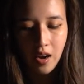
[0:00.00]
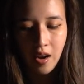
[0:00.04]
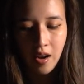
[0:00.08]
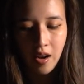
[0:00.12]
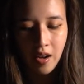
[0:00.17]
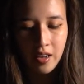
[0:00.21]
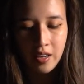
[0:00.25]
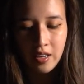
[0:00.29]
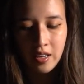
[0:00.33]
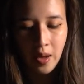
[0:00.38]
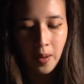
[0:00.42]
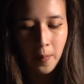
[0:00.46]

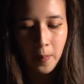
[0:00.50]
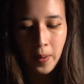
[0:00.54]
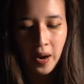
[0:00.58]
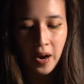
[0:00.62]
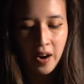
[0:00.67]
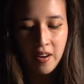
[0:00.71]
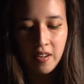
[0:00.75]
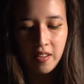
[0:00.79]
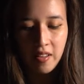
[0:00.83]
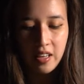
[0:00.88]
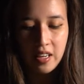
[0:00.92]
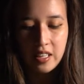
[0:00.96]
I get
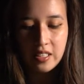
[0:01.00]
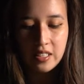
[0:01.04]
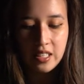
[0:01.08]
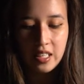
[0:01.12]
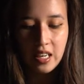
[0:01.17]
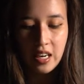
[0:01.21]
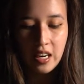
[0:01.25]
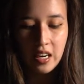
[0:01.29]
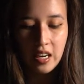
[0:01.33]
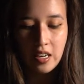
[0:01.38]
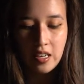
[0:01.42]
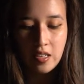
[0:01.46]
paralyzed
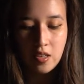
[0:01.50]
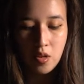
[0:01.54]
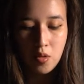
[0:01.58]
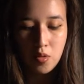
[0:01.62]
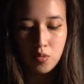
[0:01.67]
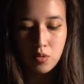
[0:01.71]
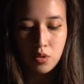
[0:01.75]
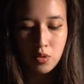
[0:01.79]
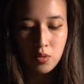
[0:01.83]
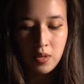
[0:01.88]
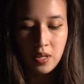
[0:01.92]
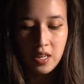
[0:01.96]
and I
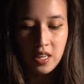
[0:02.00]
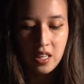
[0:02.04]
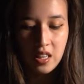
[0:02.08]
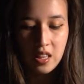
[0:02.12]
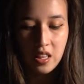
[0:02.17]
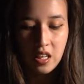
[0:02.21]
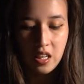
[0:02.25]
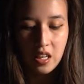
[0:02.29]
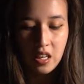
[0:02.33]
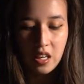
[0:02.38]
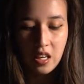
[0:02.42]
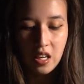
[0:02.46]
don't do
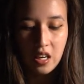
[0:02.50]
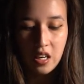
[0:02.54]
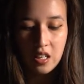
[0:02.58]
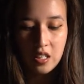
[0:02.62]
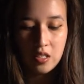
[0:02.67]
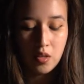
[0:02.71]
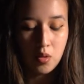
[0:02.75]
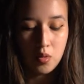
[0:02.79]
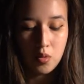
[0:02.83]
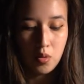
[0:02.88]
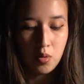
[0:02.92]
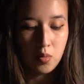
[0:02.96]
anything and I
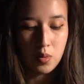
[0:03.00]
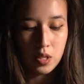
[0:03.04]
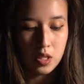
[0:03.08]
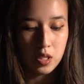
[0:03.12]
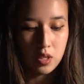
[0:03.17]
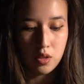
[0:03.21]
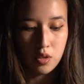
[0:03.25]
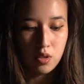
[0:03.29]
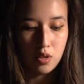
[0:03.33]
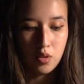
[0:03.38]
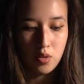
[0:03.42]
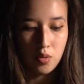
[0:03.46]
don't know what
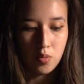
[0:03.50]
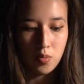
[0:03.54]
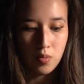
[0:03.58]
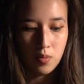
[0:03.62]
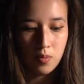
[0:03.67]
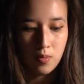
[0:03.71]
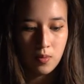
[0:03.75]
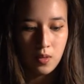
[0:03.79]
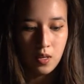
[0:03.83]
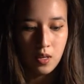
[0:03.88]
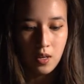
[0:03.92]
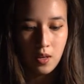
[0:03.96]
to do.
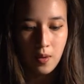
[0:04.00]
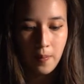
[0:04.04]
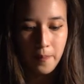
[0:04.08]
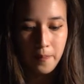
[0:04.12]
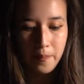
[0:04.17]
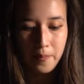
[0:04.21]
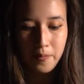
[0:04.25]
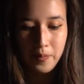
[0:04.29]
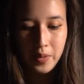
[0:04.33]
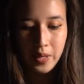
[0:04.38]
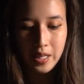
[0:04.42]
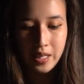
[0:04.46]

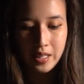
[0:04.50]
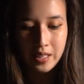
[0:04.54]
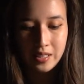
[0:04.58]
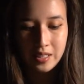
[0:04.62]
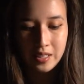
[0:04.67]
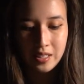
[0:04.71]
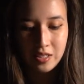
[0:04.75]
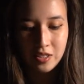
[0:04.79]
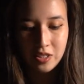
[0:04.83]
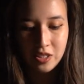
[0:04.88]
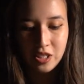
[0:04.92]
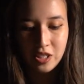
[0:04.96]
Because
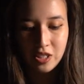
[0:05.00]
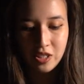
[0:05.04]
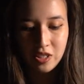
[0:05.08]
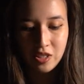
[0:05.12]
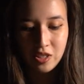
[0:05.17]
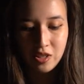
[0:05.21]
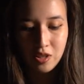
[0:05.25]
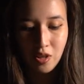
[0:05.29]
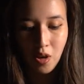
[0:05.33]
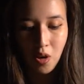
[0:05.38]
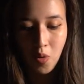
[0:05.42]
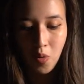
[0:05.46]
there's
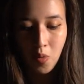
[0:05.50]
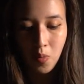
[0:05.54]
just so